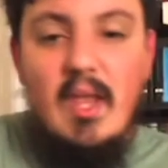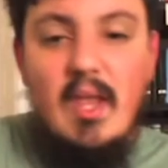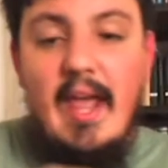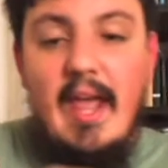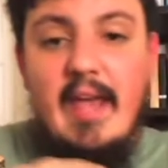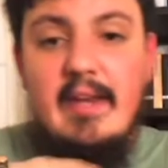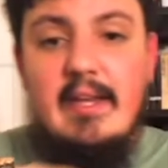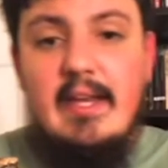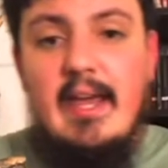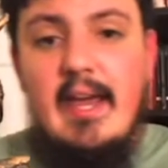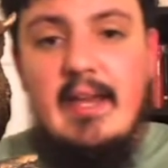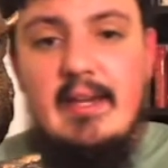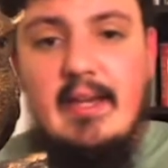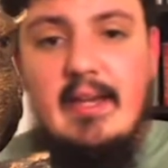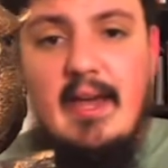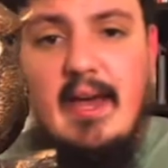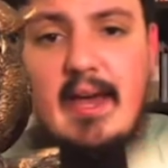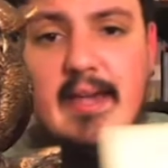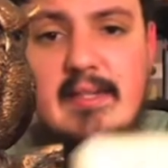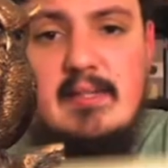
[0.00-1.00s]
And again,
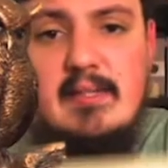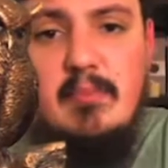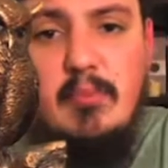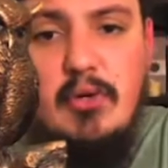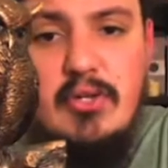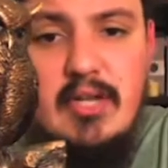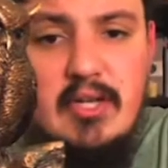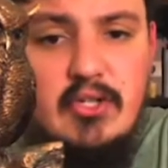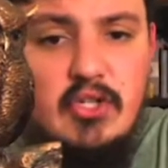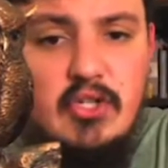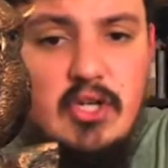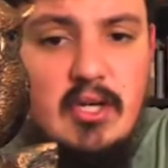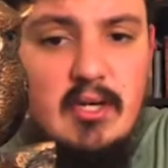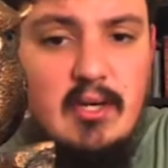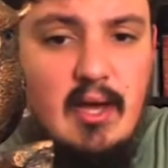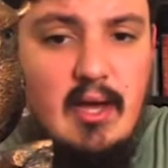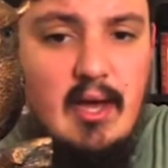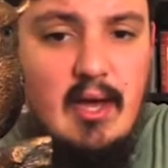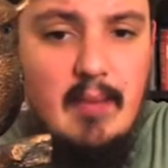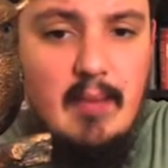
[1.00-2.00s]
guys,
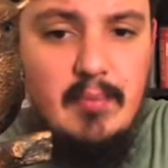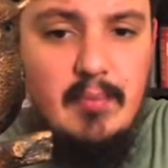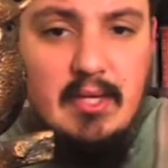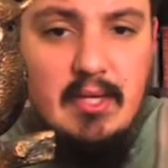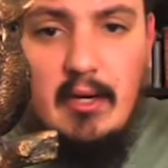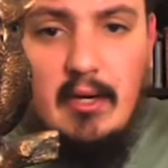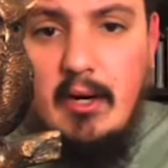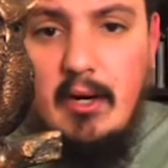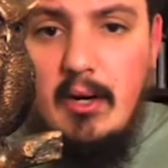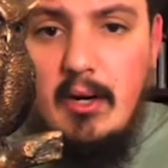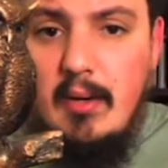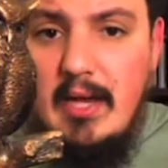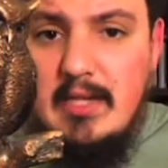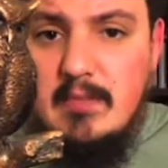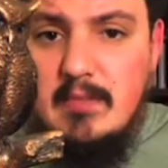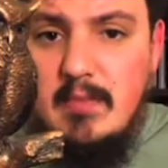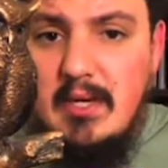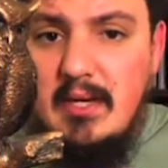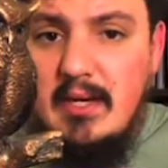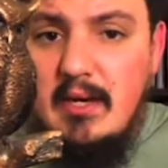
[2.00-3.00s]
prediction up here
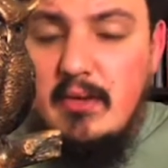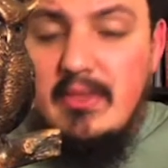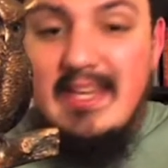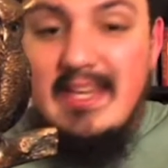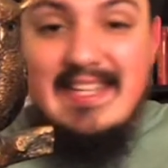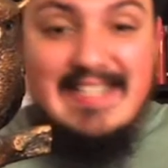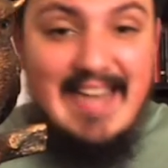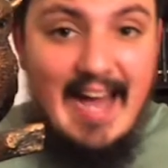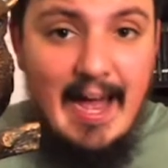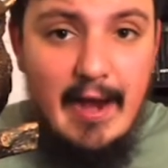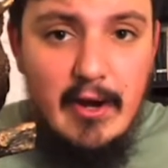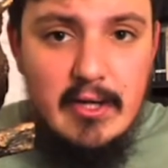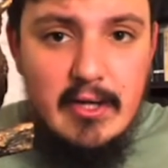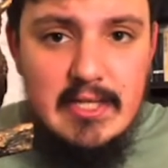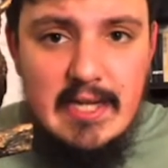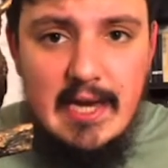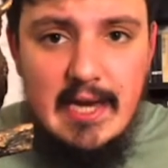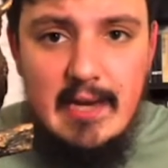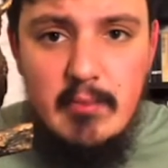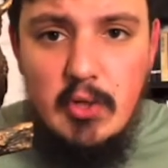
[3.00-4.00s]
has been here the entire
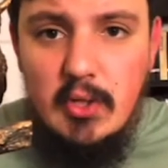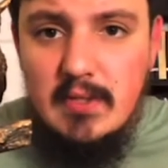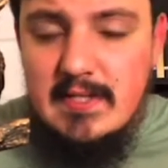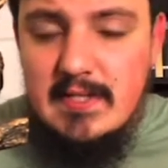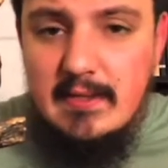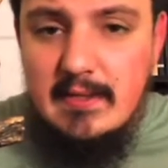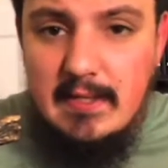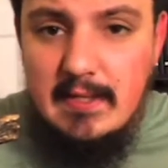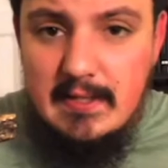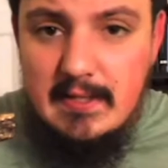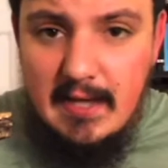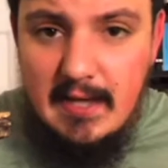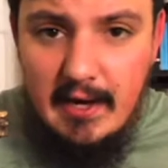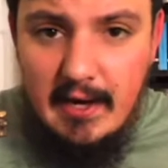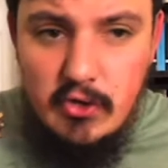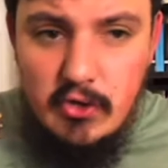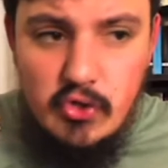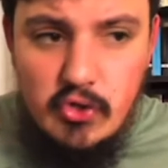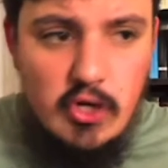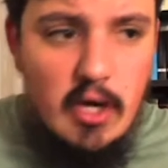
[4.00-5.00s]
time. You can see it the
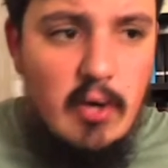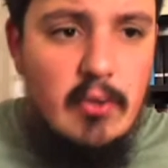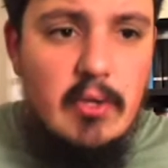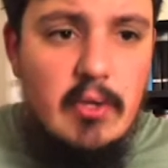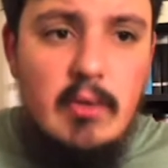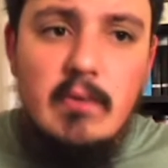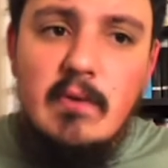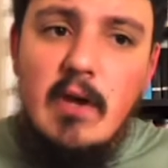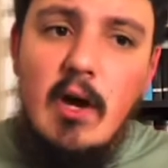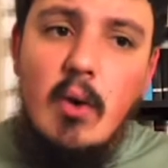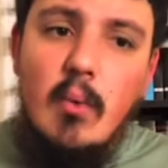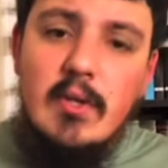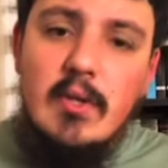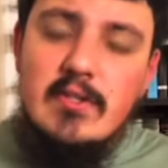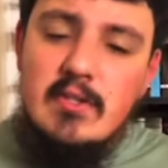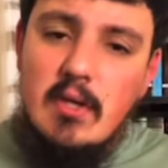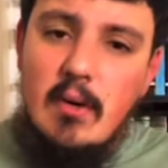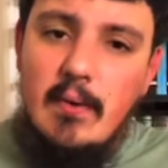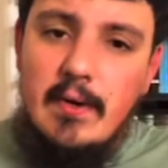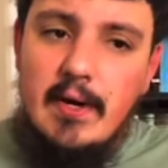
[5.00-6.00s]
entire show. You know
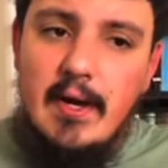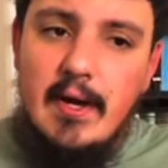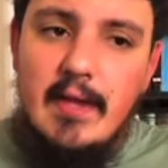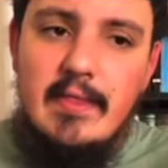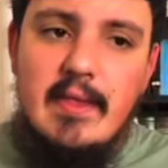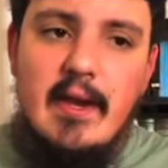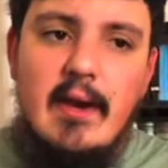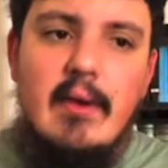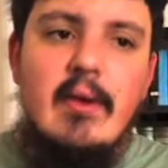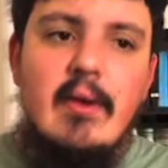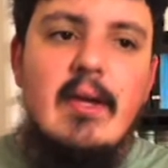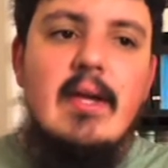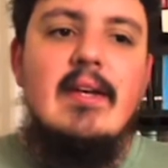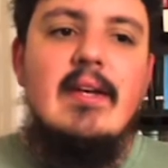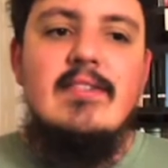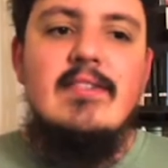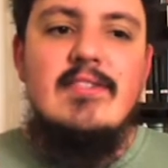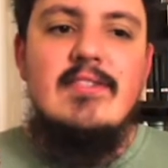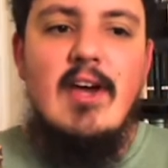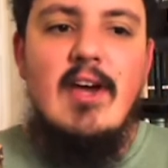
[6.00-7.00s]
what's going on there.
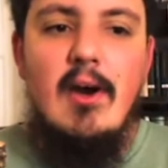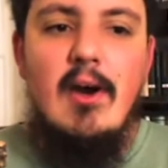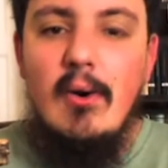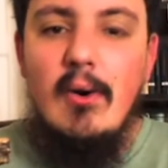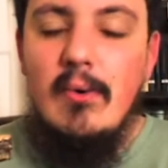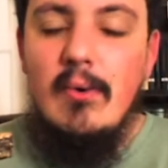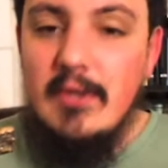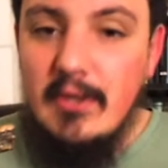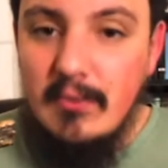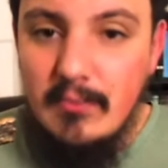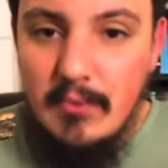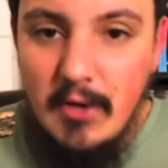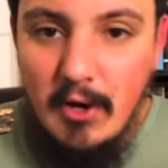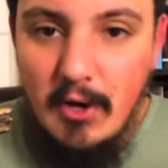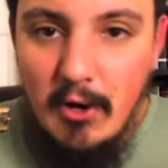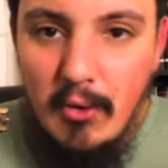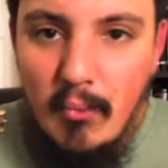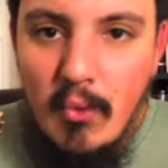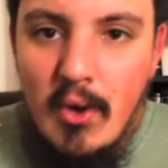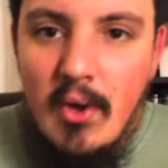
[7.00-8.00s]
So you
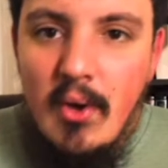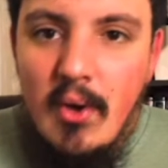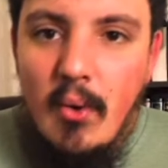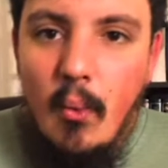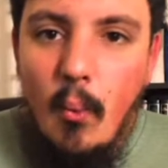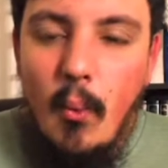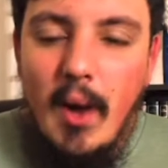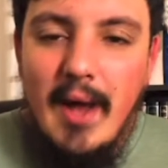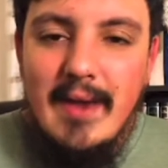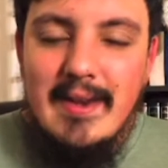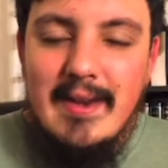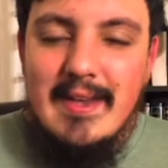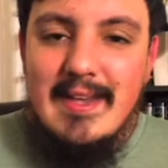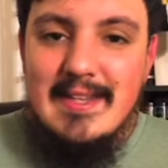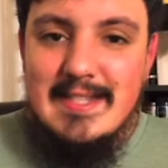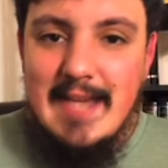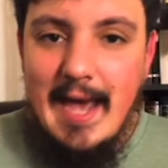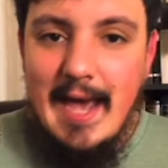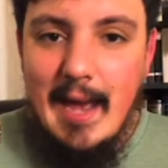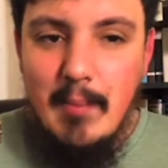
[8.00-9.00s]
know what
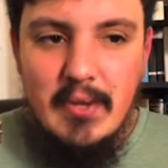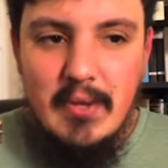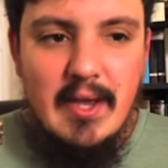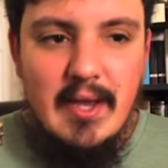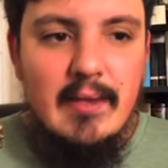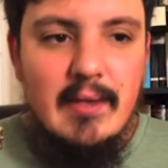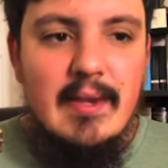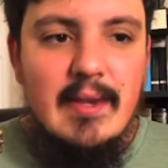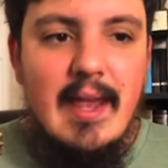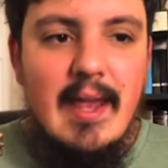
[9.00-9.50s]
is happening.